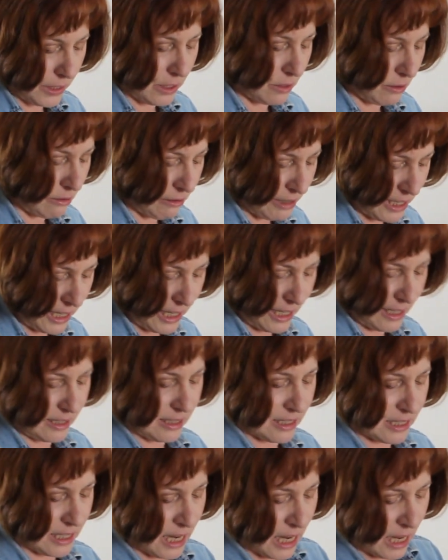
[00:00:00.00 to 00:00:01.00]

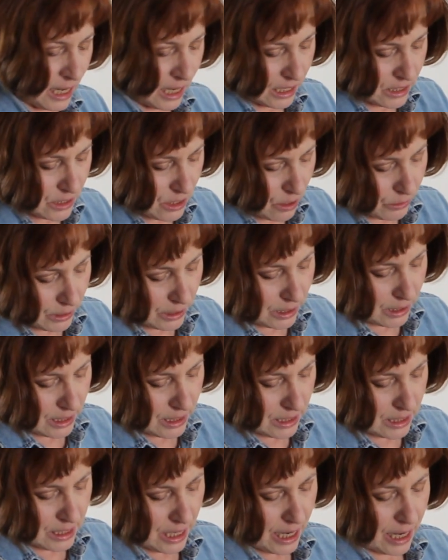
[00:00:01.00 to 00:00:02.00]
ingredients, it's only going
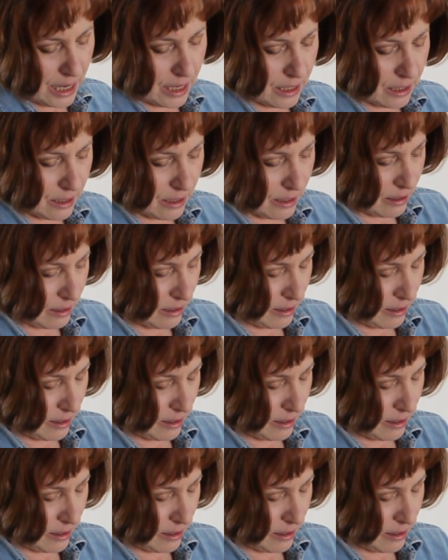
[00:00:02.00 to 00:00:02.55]
to take